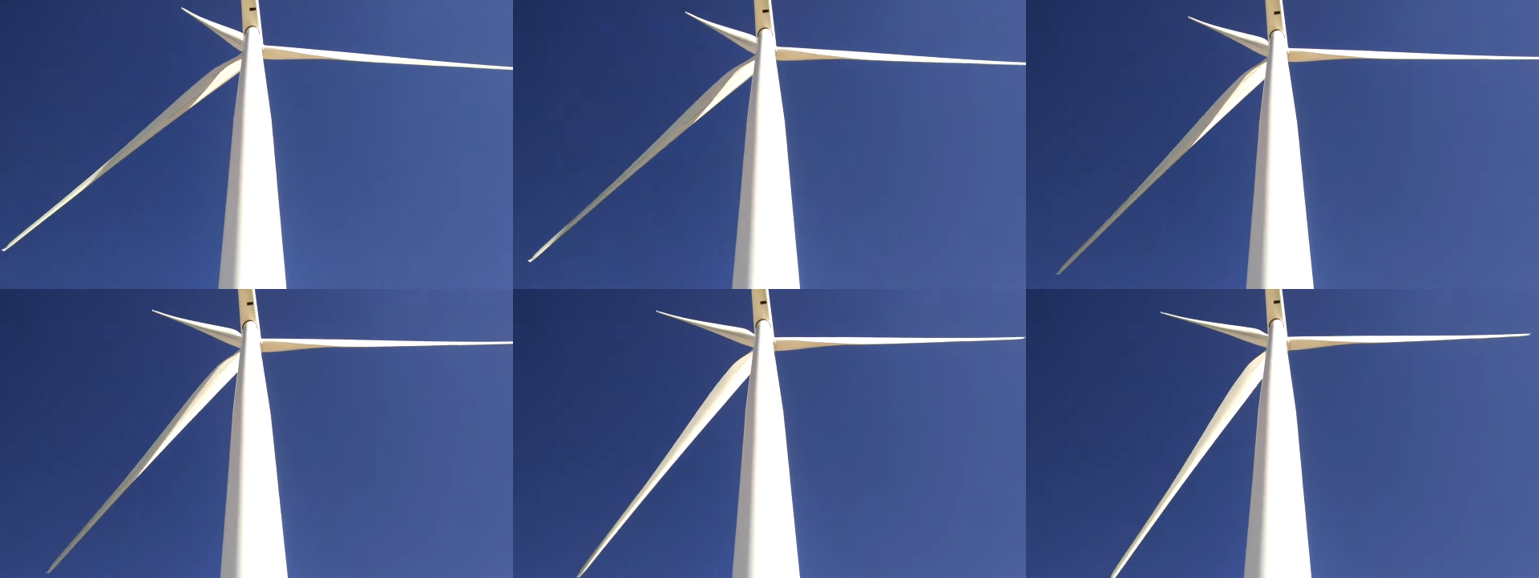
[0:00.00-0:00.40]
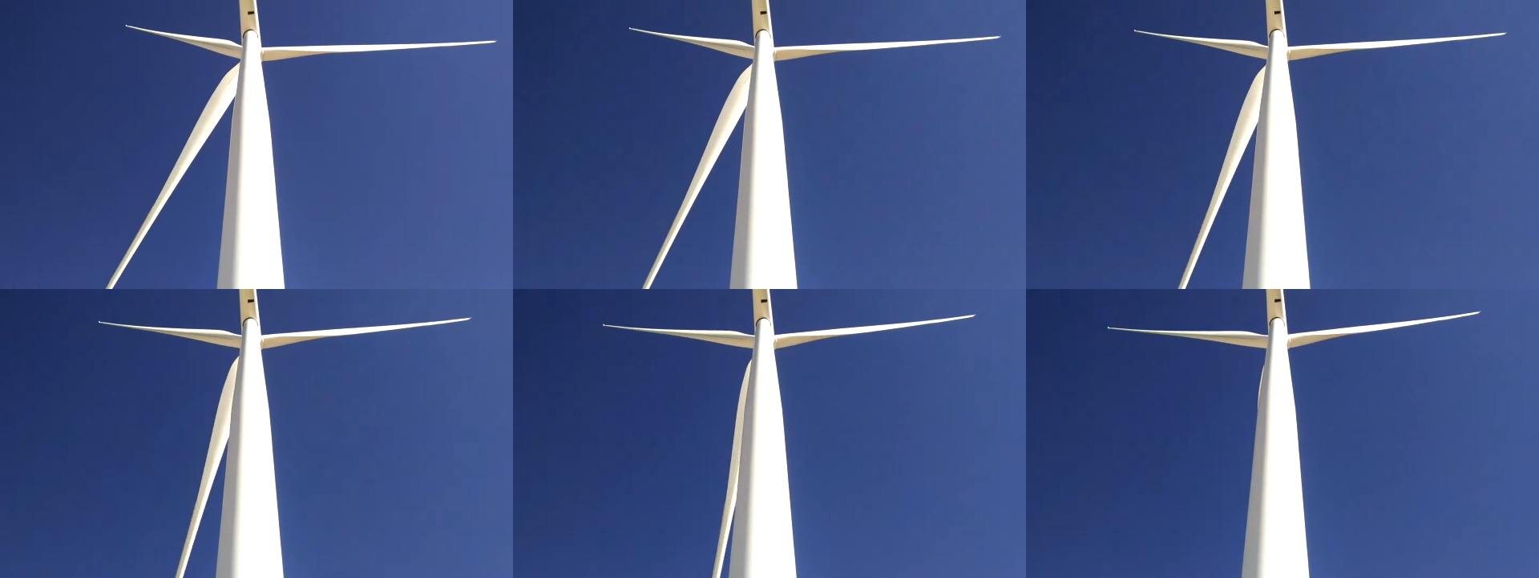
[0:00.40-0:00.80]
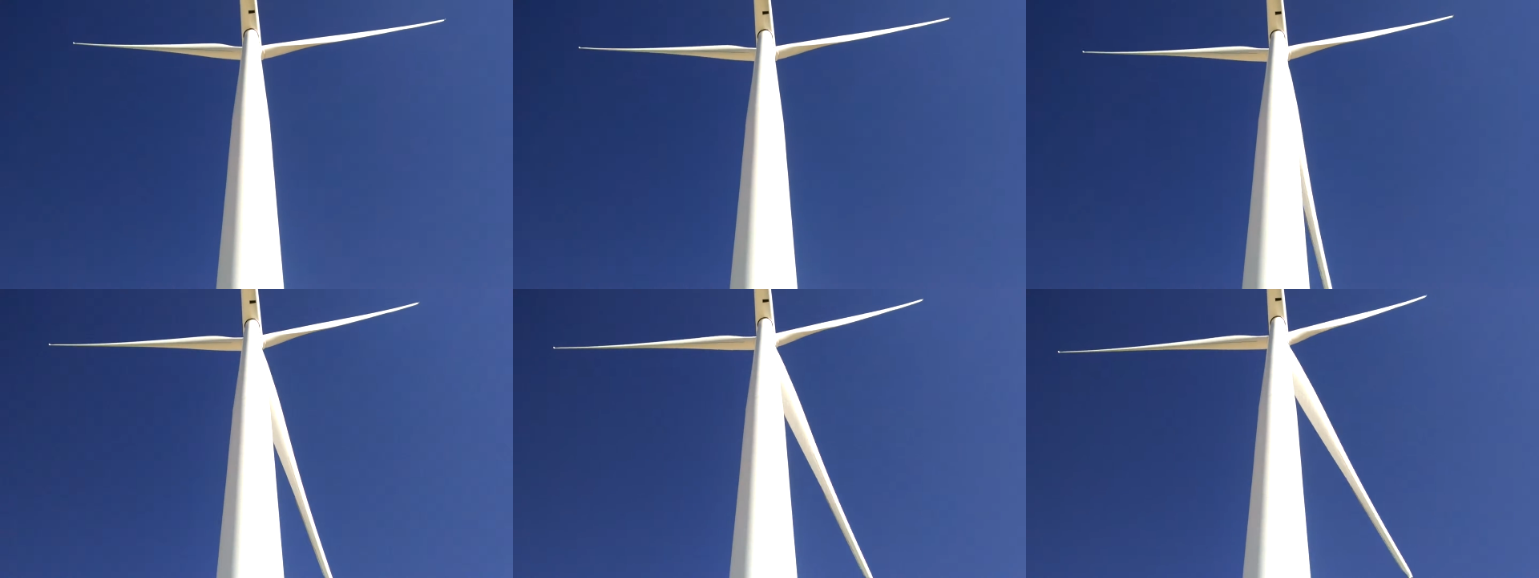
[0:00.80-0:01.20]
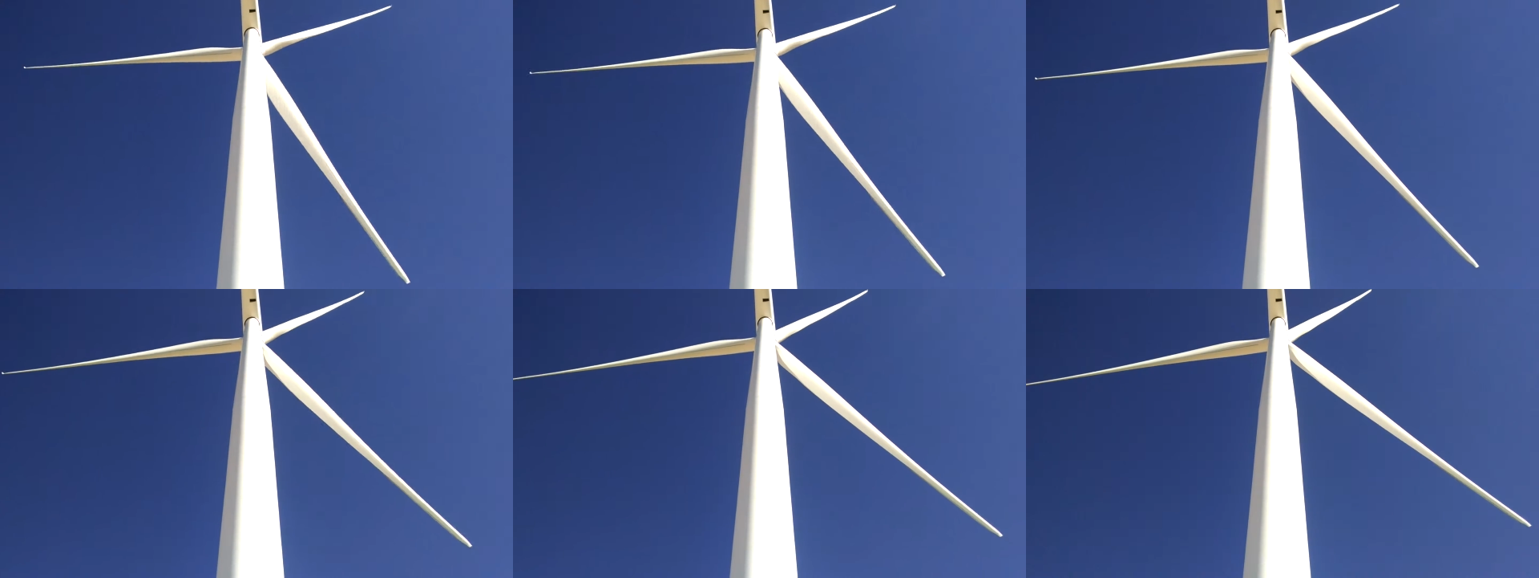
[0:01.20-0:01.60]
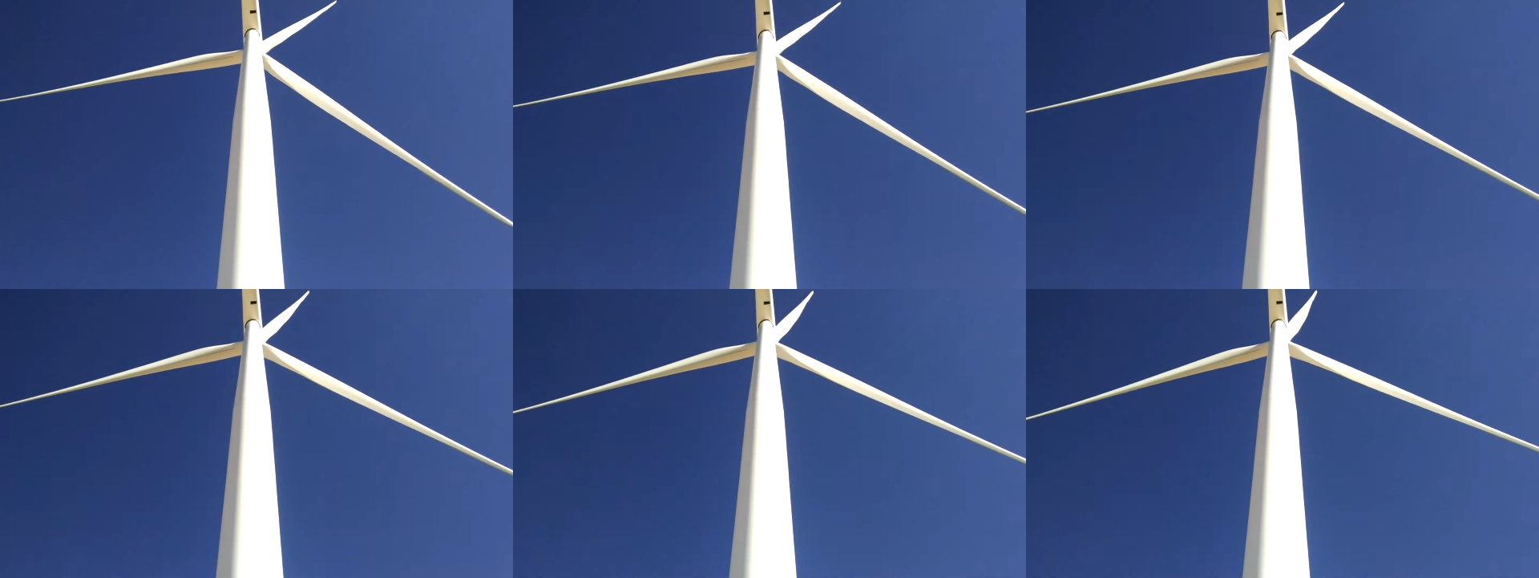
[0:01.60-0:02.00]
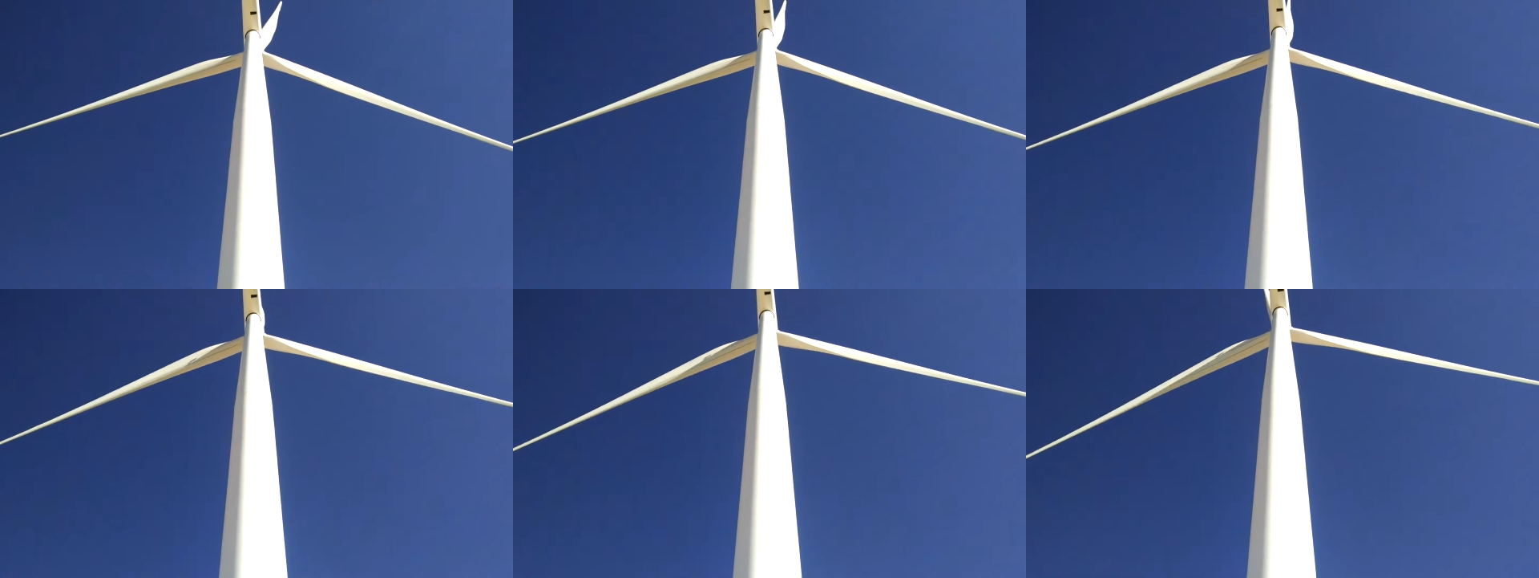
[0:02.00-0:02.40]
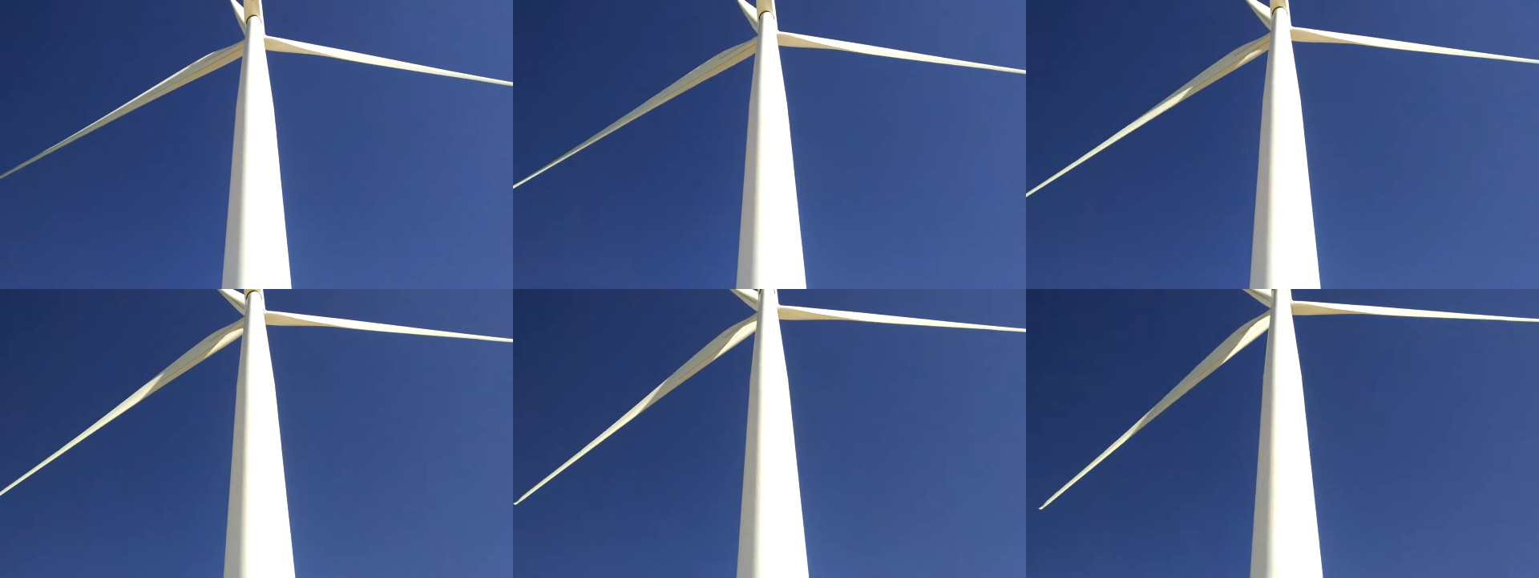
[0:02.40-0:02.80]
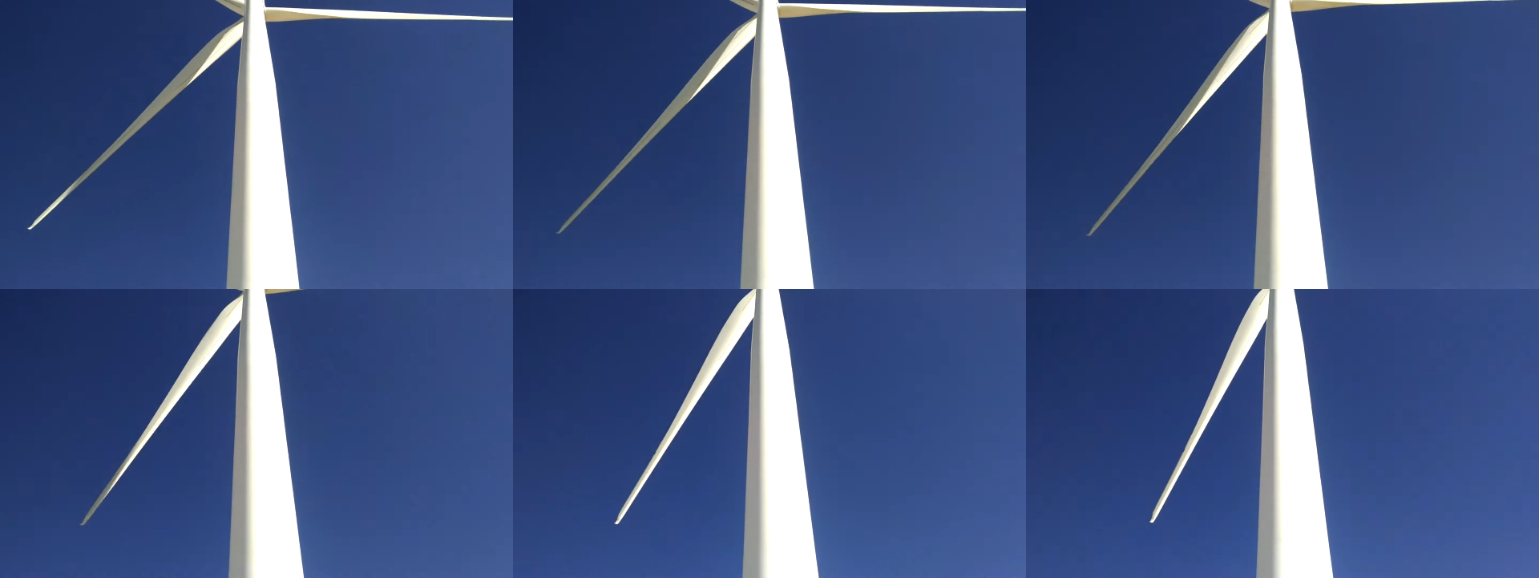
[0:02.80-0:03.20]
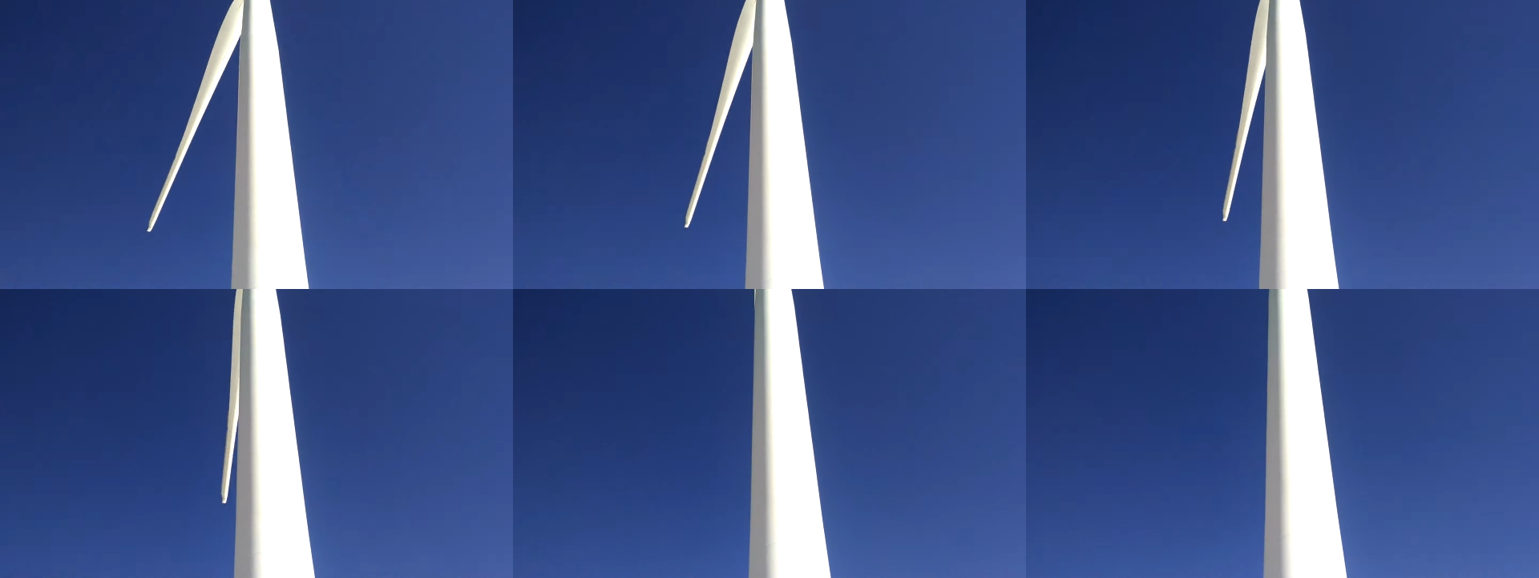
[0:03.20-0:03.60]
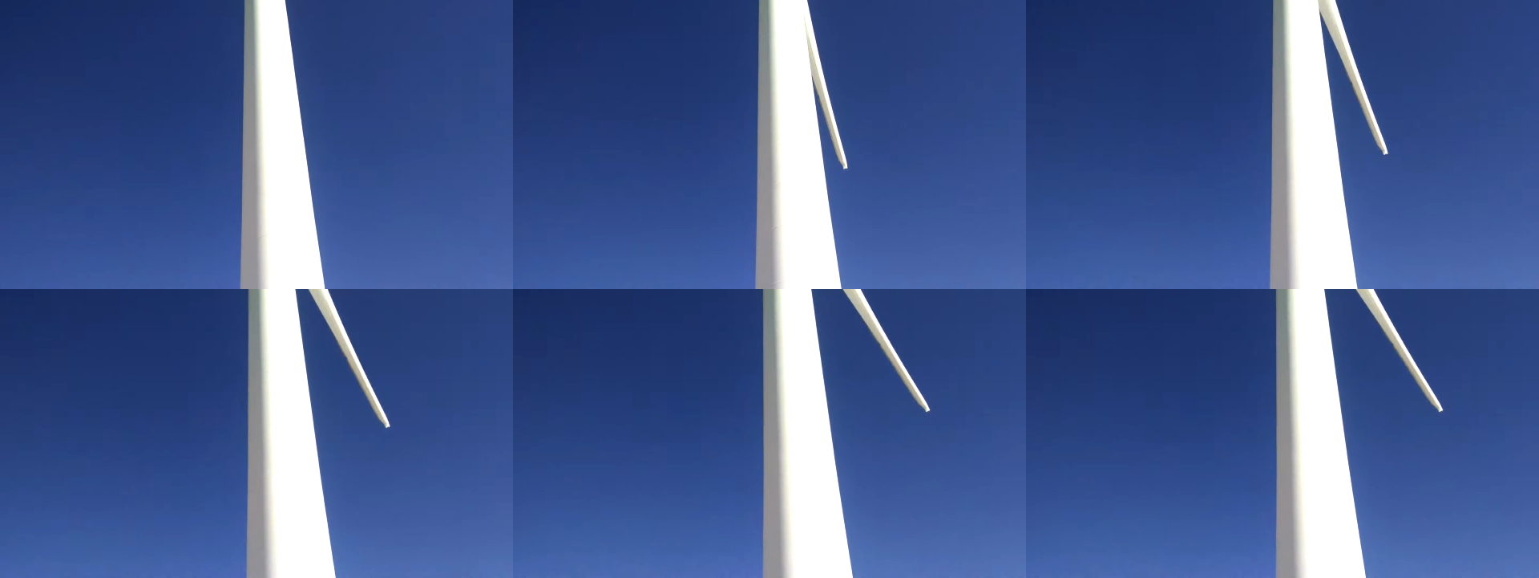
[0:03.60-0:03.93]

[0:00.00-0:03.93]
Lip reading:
No face is visible, so there are no lips to read.